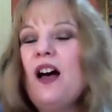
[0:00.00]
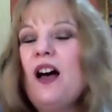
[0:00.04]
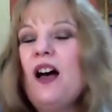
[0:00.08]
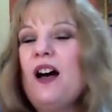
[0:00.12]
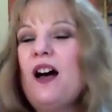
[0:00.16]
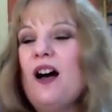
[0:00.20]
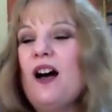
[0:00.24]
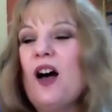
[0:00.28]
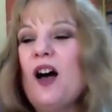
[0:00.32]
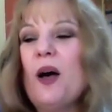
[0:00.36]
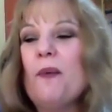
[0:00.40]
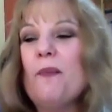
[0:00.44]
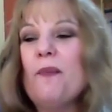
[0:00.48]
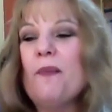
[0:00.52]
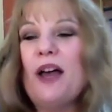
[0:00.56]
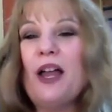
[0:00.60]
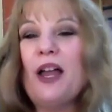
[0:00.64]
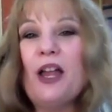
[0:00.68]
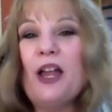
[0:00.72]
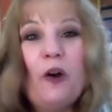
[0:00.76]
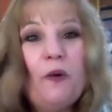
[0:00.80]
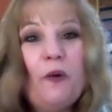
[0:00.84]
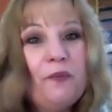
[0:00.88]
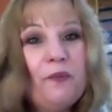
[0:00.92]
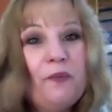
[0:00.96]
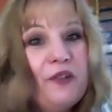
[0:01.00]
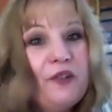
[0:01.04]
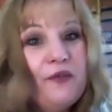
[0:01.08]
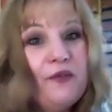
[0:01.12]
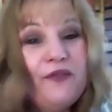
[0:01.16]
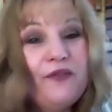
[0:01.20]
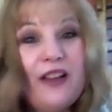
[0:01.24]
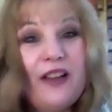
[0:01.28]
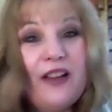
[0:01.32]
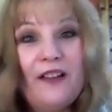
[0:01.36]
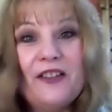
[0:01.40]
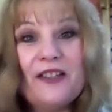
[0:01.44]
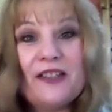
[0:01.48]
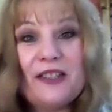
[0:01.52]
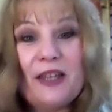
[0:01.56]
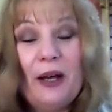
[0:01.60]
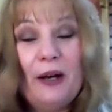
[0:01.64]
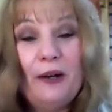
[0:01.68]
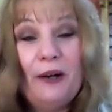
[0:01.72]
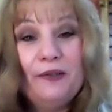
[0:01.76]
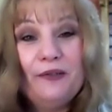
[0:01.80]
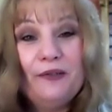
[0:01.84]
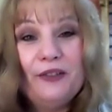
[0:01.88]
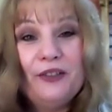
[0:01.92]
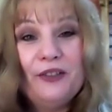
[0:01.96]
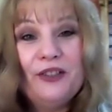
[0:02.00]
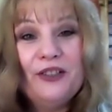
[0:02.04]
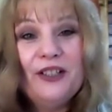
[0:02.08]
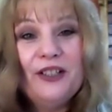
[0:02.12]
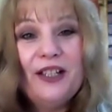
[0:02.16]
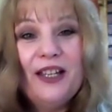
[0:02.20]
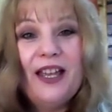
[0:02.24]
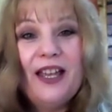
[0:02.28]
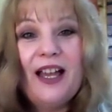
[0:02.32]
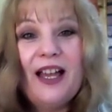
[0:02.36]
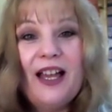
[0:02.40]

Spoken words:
I hope you found this helpful.